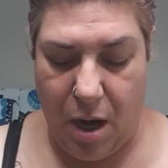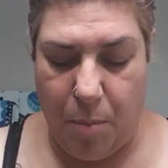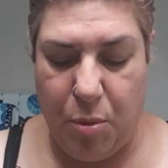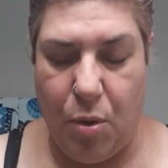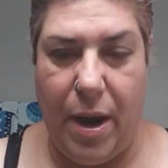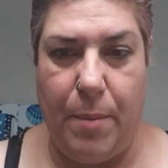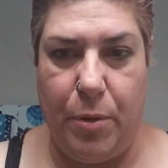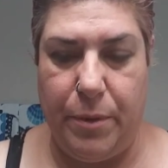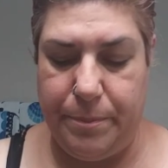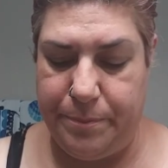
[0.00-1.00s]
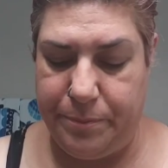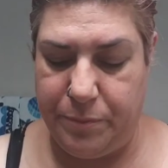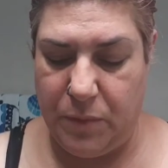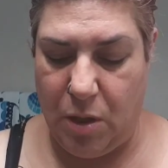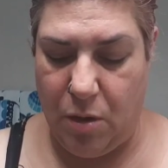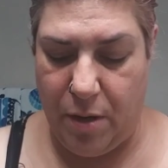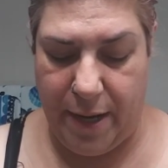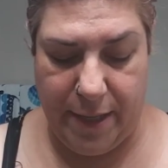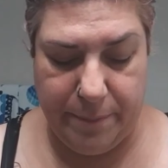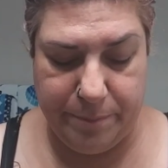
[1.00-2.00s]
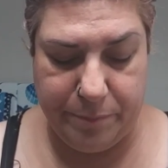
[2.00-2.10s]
a primer. All right.